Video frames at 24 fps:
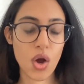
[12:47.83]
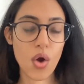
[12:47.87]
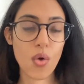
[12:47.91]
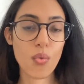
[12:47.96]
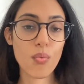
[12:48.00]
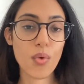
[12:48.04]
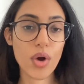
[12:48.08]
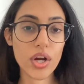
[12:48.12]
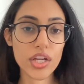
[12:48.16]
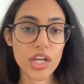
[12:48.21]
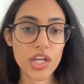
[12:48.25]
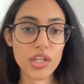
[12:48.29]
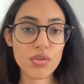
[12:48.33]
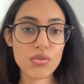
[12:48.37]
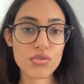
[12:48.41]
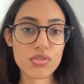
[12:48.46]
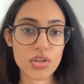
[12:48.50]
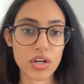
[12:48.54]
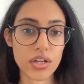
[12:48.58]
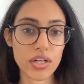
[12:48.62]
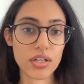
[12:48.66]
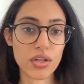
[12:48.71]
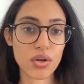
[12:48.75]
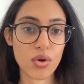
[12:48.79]
What can you
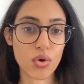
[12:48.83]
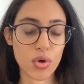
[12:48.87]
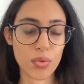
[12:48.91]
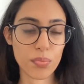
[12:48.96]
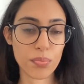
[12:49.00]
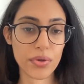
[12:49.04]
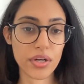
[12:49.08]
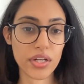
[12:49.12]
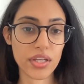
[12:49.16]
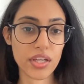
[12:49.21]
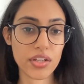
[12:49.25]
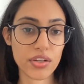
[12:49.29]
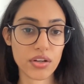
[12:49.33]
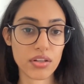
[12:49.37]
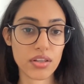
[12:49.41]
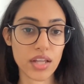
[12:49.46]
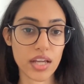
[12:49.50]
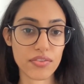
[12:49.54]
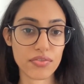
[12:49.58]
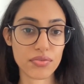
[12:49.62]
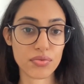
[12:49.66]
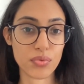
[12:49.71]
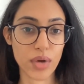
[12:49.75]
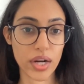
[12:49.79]
start incorporating in your
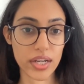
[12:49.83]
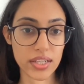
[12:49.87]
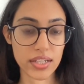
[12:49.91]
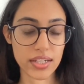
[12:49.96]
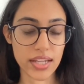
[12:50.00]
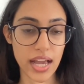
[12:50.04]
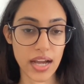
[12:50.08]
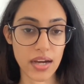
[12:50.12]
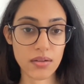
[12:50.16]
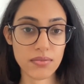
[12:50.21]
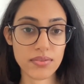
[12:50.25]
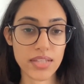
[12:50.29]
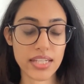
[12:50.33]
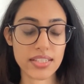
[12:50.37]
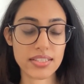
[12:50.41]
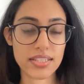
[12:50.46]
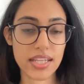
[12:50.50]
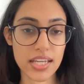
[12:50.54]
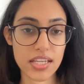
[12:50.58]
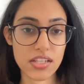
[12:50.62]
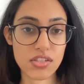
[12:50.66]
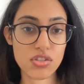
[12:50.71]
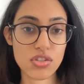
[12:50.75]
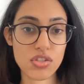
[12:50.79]
life right now that
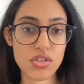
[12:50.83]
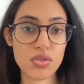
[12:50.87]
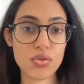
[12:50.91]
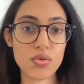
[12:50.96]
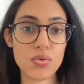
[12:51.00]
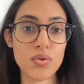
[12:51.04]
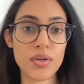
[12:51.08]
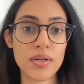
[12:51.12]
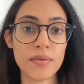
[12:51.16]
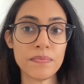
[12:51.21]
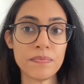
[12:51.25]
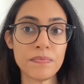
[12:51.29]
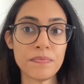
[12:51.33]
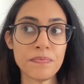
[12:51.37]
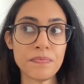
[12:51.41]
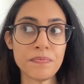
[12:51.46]
takes you